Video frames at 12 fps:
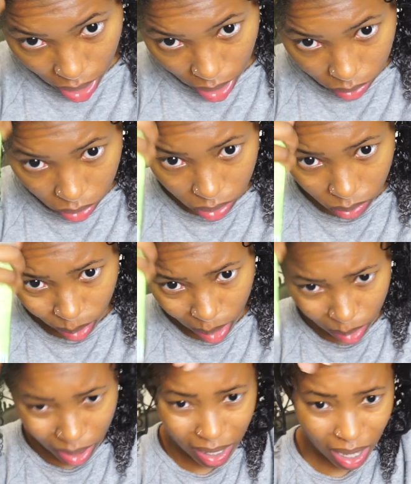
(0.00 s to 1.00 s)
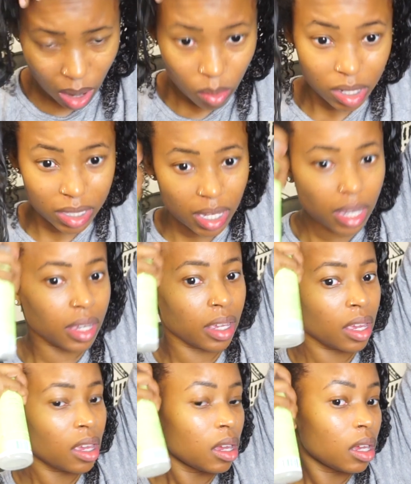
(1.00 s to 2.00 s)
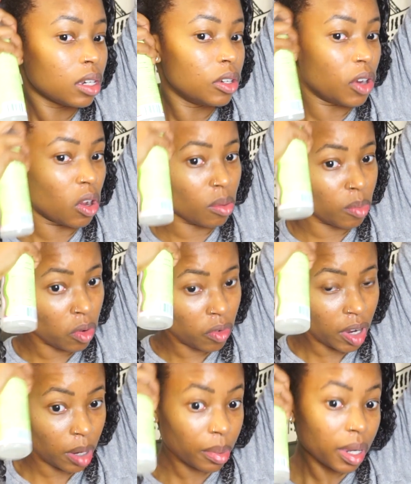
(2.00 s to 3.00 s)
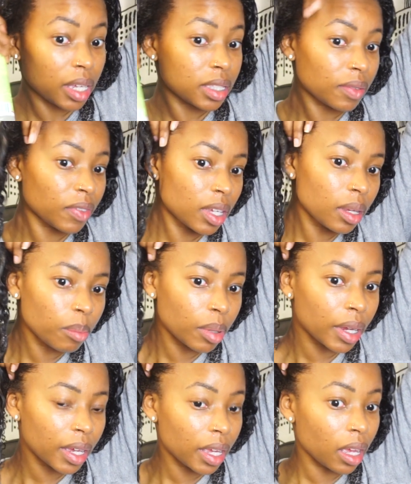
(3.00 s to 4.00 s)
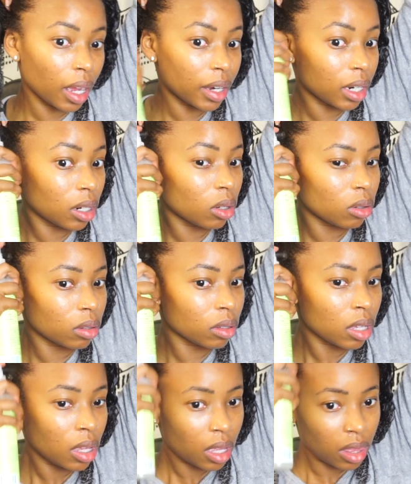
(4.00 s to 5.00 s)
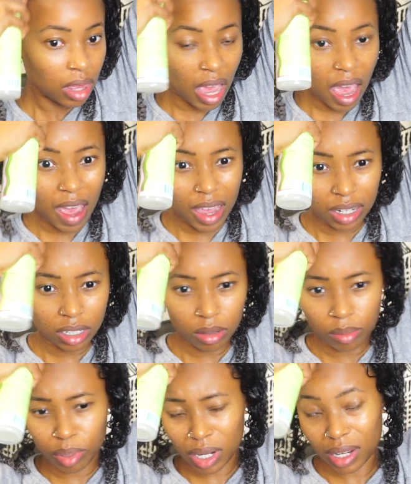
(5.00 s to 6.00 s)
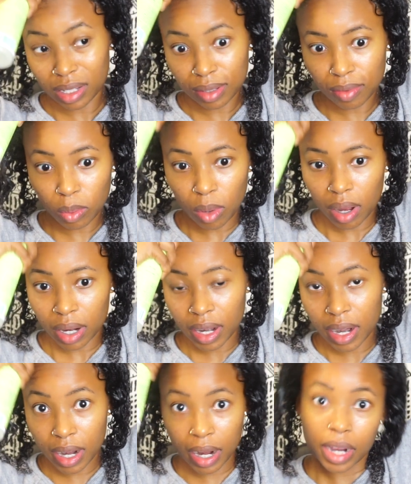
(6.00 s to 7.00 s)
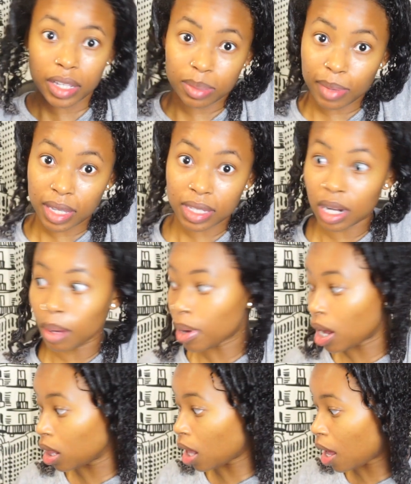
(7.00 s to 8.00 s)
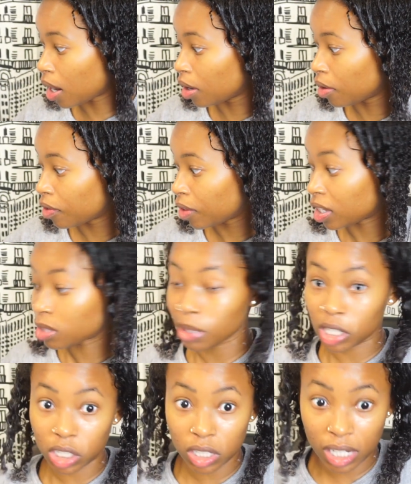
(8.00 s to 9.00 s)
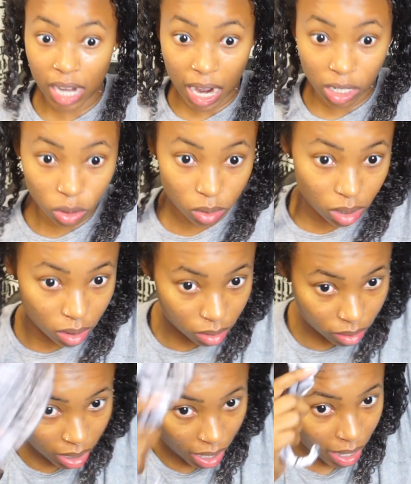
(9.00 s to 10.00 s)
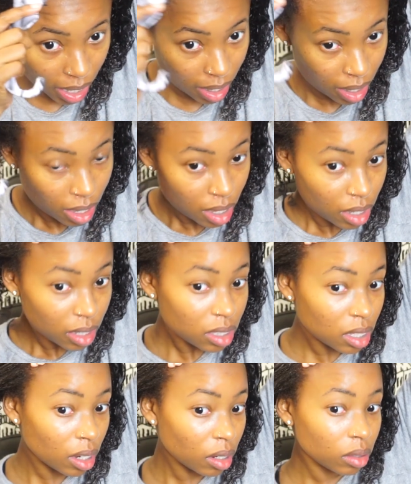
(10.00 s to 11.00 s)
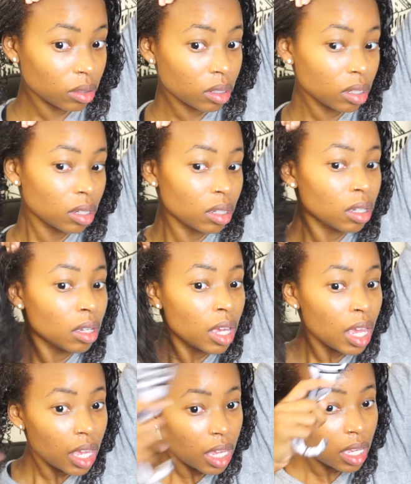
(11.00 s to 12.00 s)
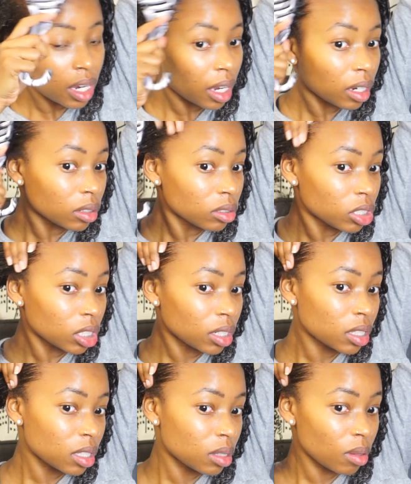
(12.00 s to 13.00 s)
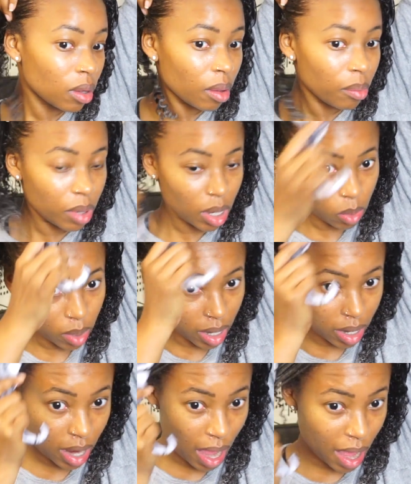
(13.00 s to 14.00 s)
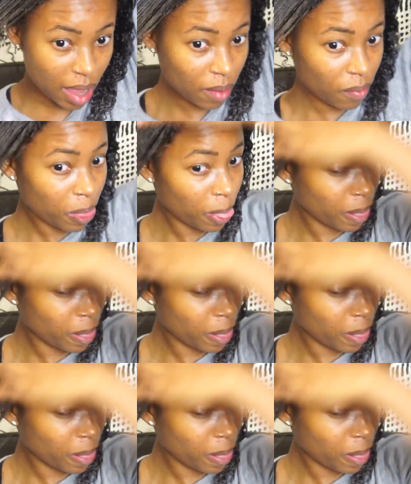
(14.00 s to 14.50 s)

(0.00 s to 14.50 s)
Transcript: you know, just remember, I want to say don't move here because of it, but I know that because of the water here, it's messing up a lot of especially natural girls' hair. So, you know, just be aware of that